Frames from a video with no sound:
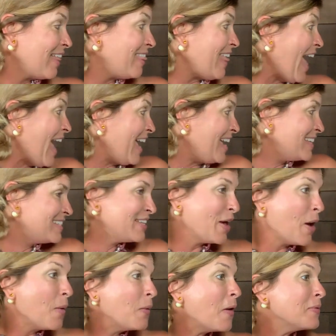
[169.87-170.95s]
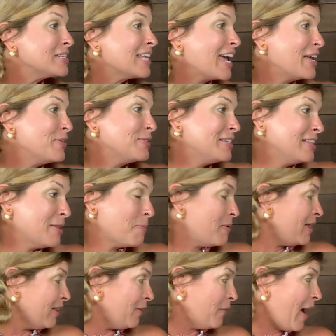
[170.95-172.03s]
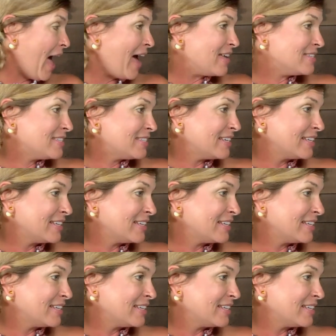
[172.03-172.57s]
Thanks. What was I using the pillow as?